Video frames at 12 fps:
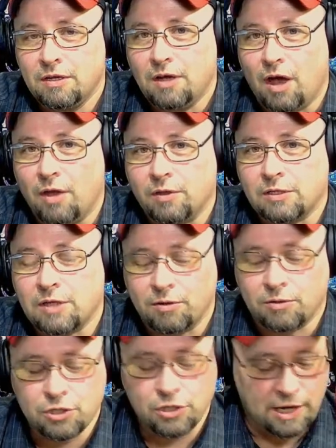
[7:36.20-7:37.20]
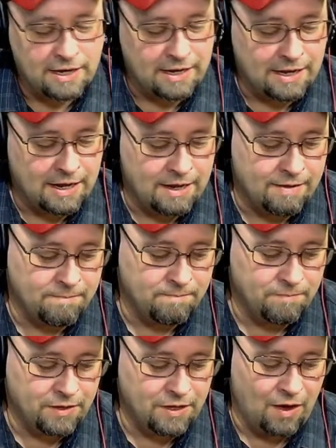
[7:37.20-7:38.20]
all this other shit. And,
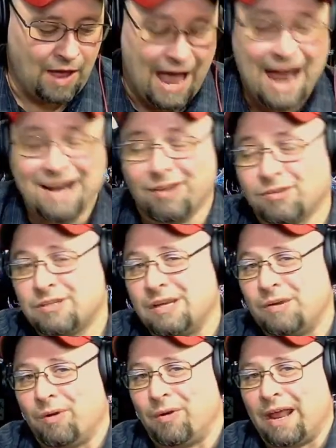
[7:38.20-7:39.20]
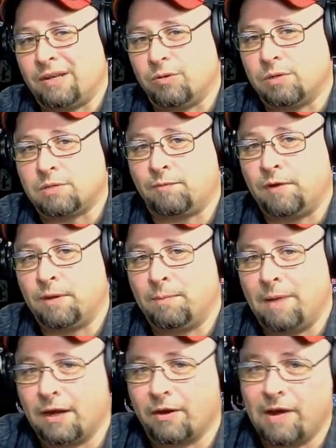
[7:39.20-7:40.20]
I don't see what I do as
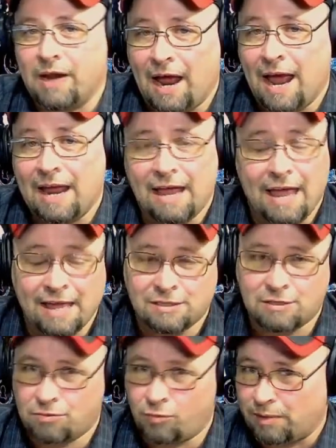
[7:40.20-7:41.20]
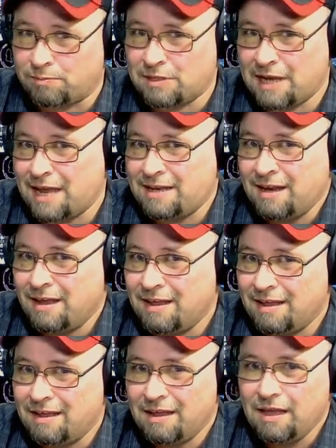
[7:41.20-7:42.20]
fear-mongering. As Squib said,
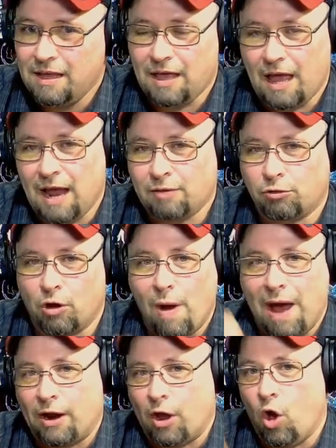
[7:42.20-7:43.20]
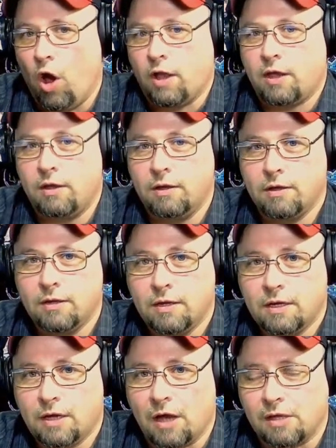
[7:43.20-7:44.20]
I throw out a hook,
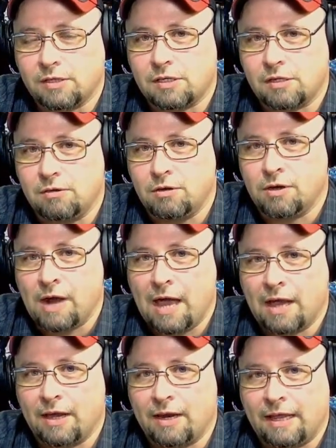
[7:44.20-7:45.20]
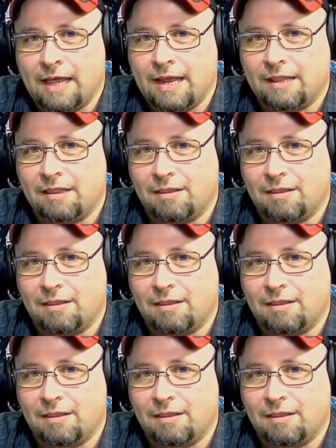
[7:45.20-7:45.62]
because you're not going to get,